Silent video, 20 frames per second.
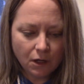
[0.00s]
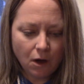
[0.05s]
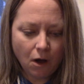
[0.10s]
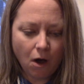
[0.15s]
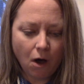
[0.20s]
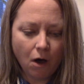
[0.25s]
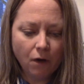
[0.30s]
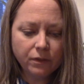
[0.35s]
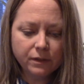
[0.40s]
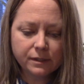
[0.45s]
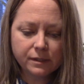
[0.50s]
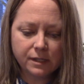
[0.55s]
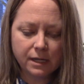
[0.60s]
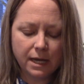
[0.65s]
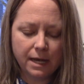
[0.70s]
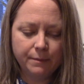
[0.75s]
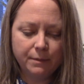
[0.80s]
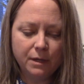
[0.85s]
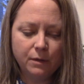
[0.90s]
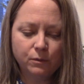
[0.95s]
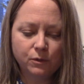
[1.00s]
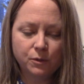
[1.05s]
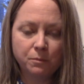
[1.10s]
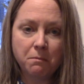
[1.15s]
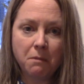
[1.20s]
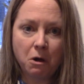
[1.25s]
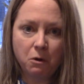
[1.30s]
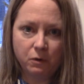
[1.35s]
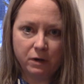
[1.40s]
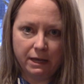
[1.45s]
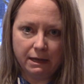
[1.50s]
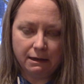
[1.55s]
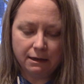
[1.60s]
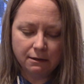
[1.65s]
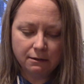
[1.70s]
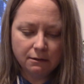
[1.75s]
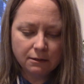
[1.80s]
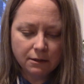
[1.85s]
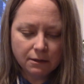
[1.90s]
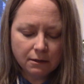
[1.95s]
All this time he was
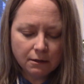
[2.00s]
moaning.